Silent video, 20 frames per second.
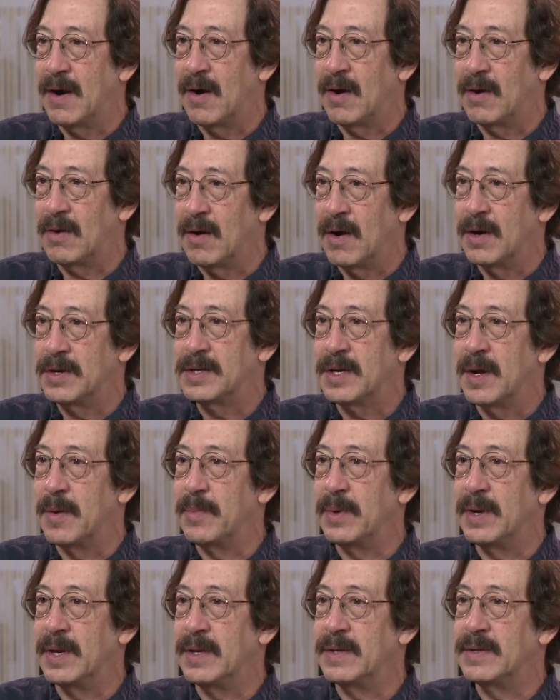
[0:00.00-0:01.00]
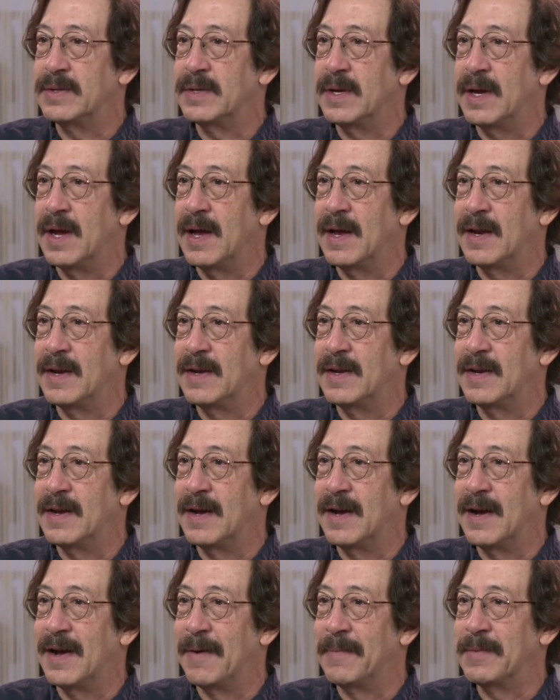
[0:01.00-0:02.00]
are large companies and
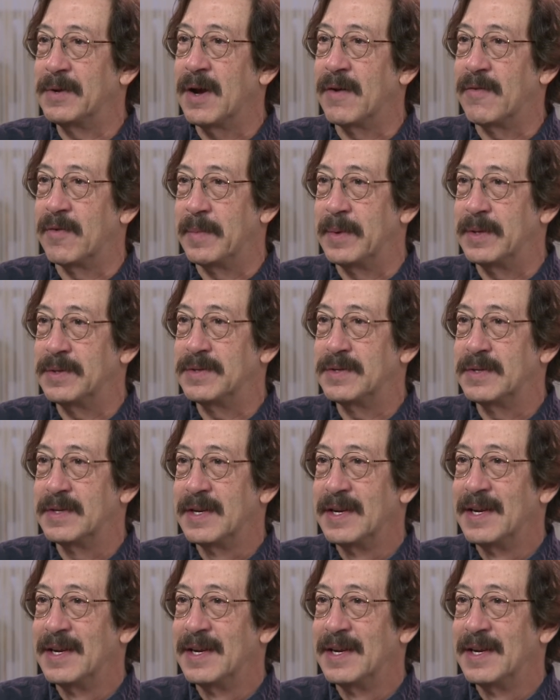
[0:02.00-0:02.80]
governments.